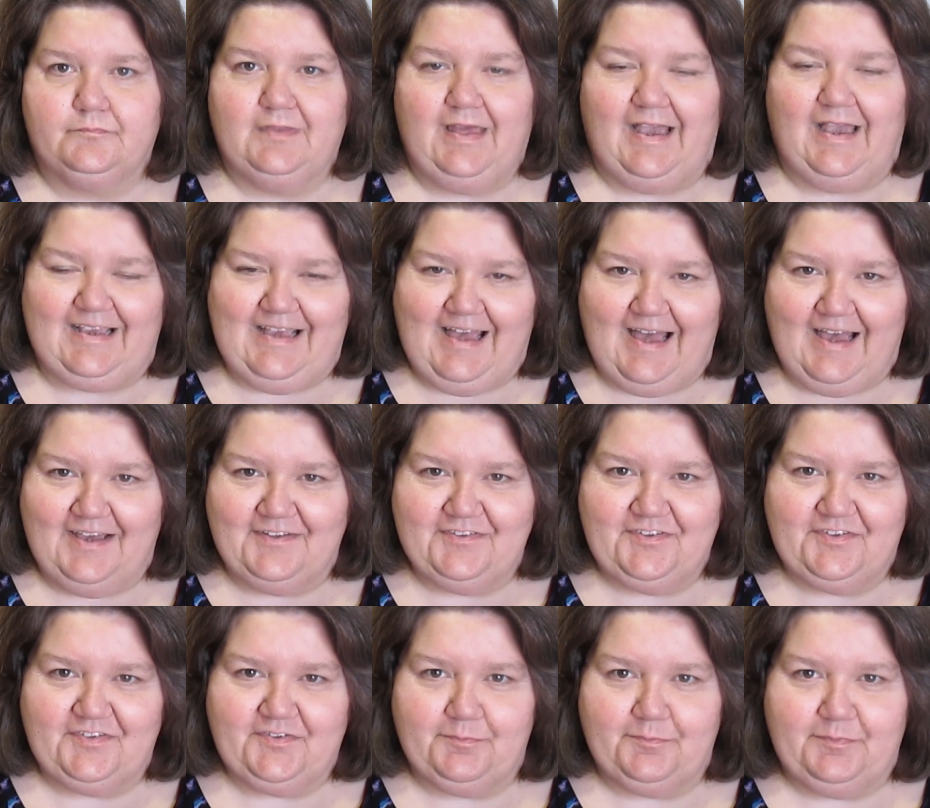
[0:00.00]
Hi guys,
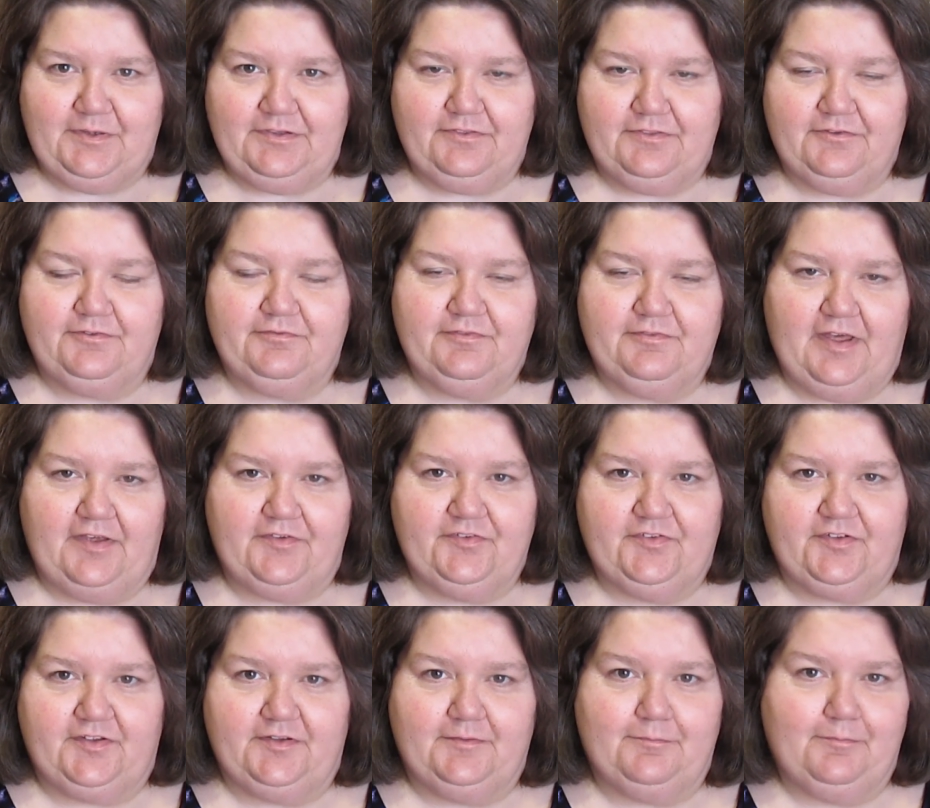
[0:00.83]
it's me,
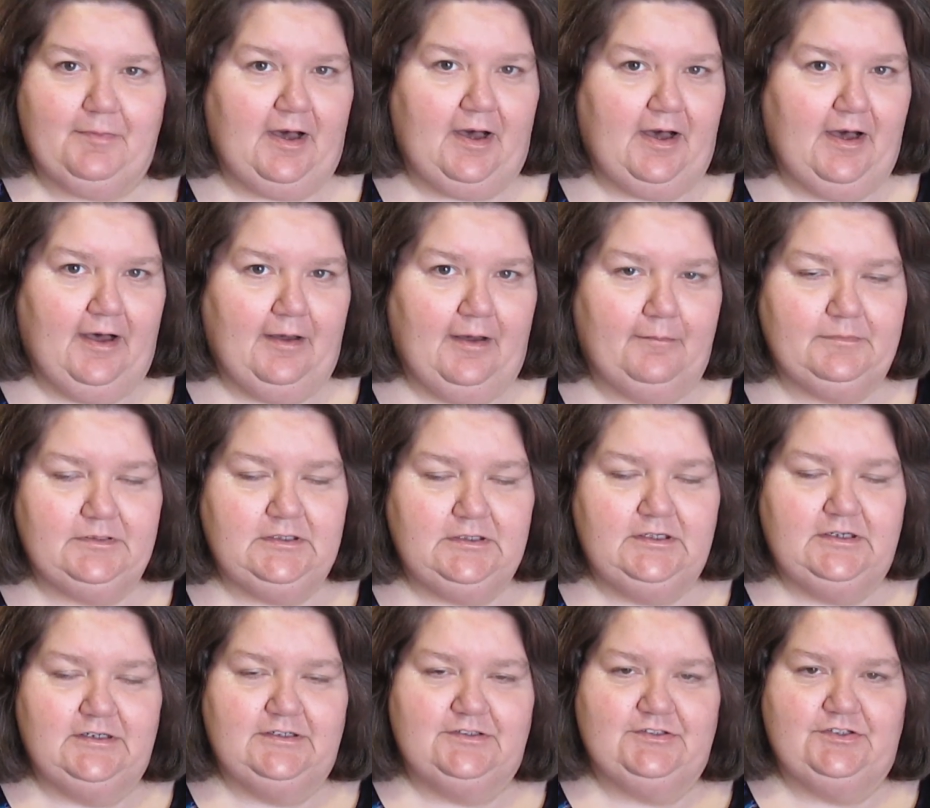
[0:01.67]
Thriftastic Mom.
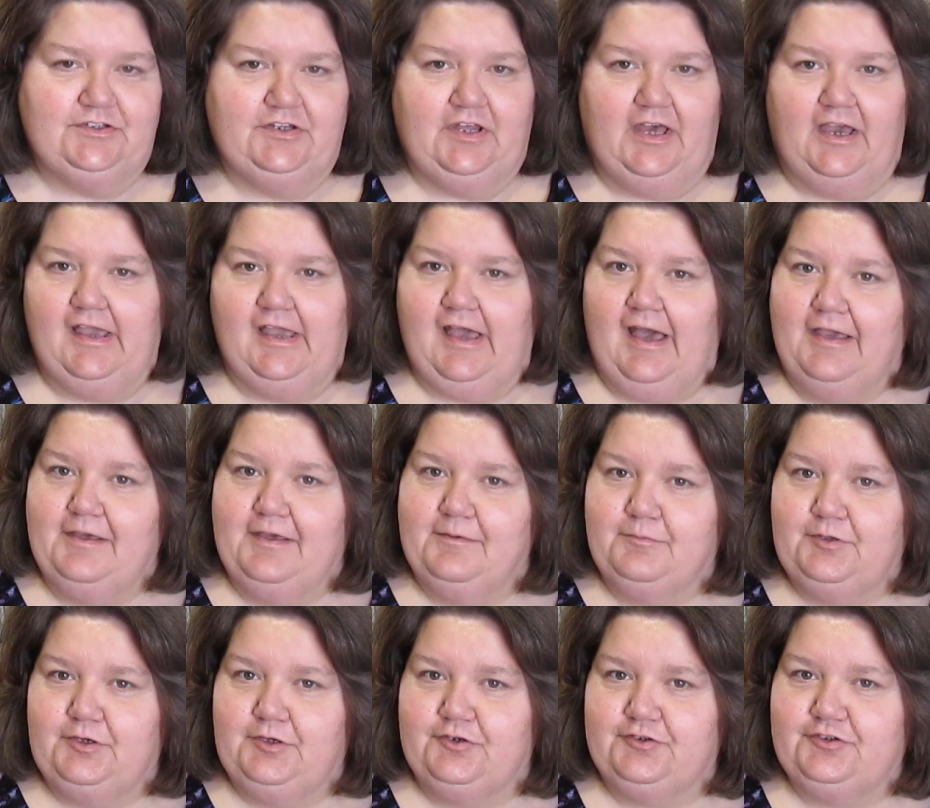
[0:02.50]
Today I
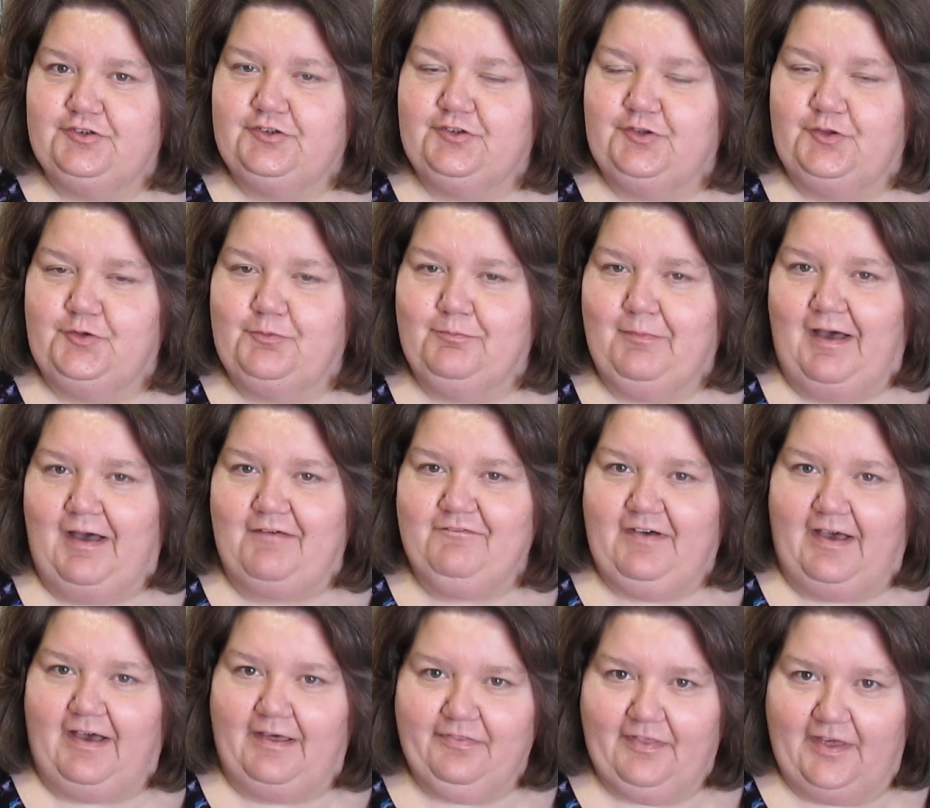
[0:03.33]
am here to do my
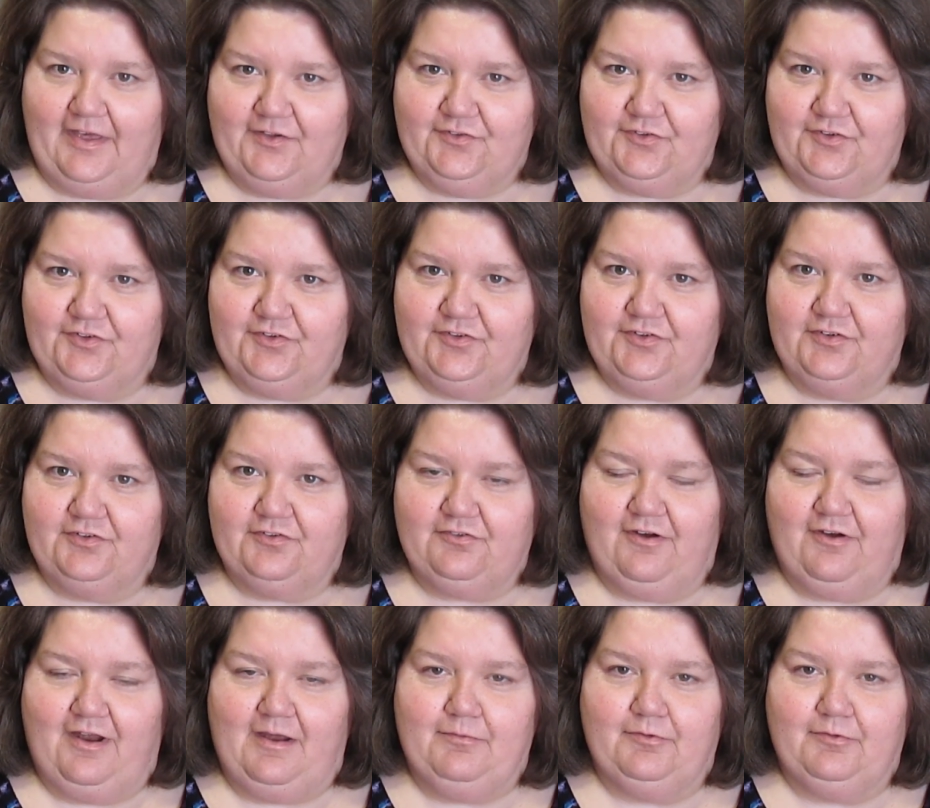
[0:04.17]
5,000
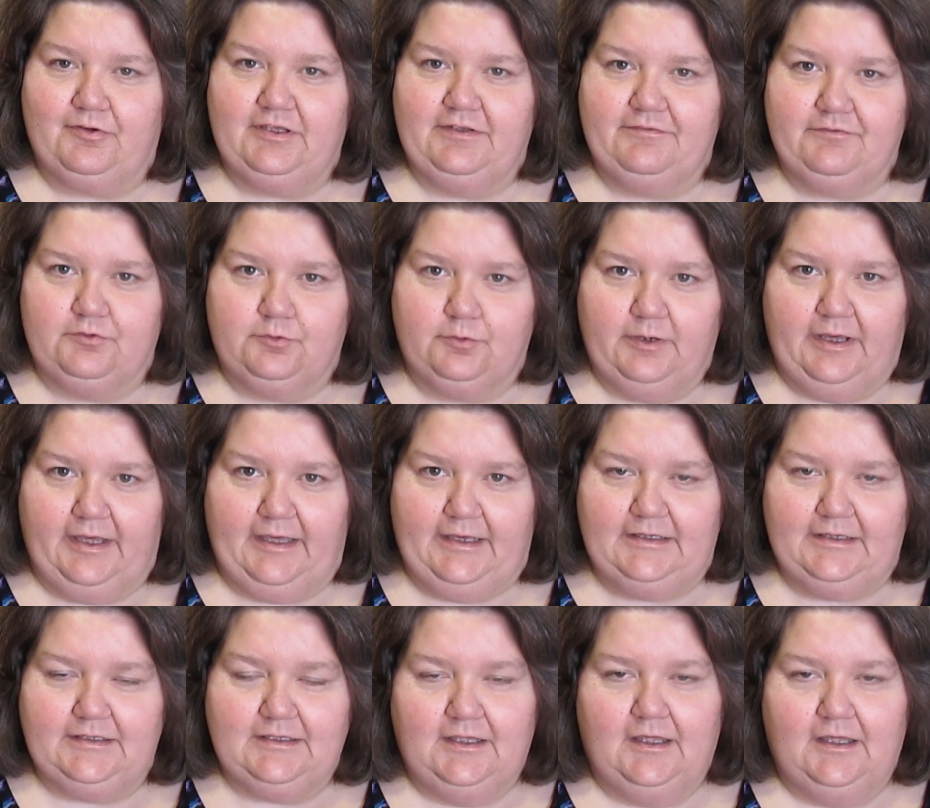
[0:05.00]
subscriber
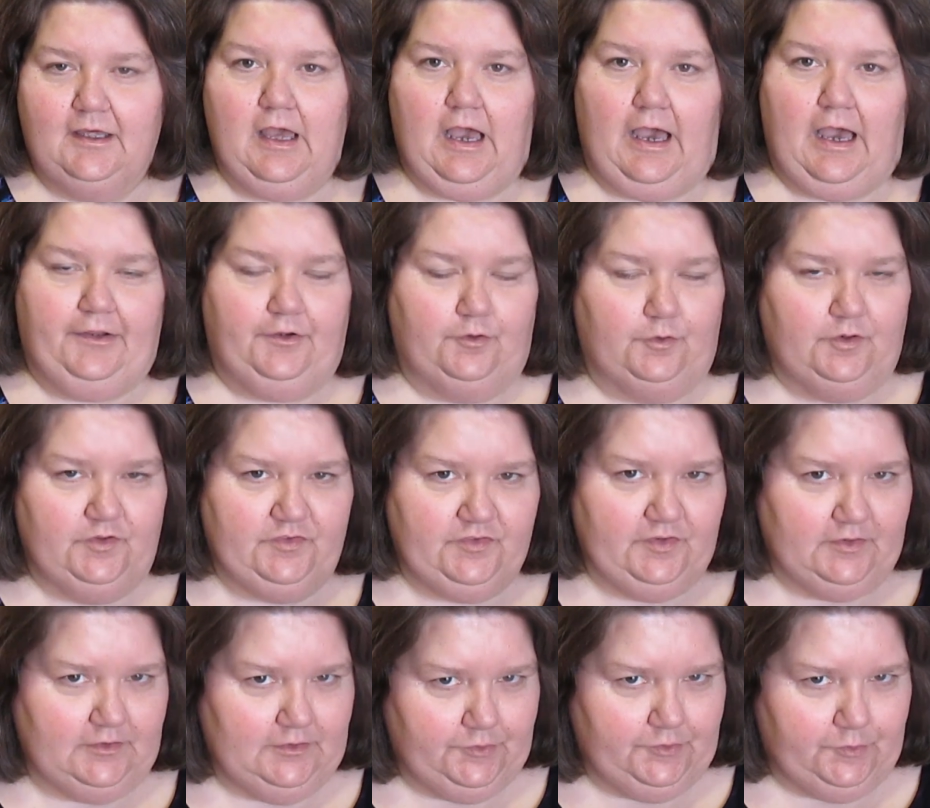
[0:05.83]
giveaway. I know it's
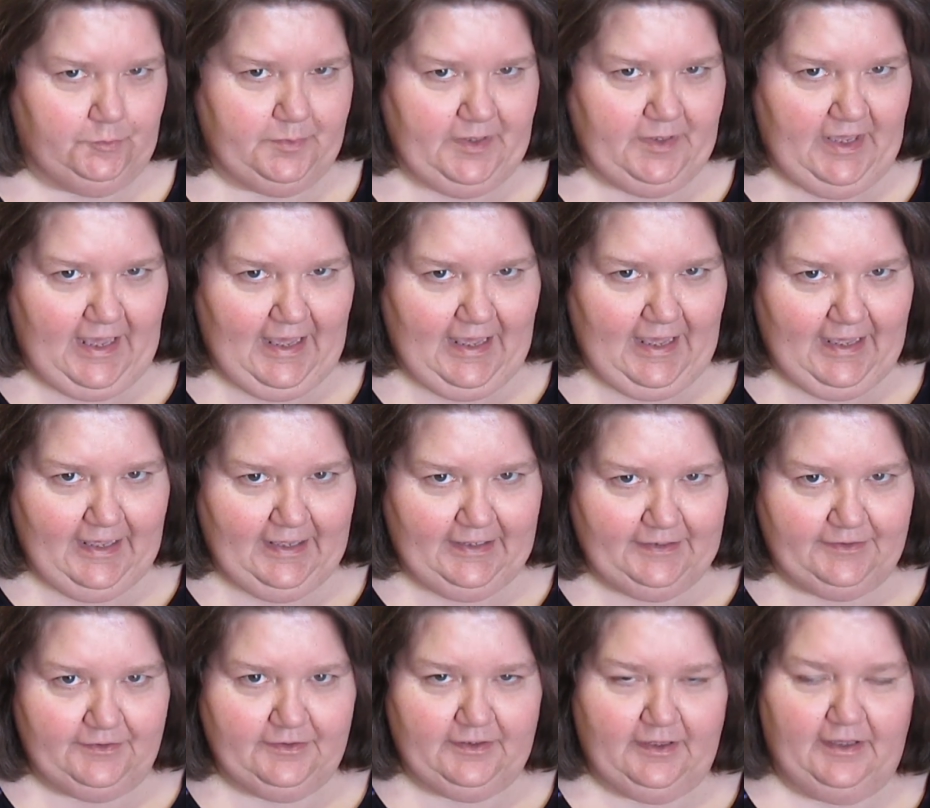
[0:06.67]
a little behind.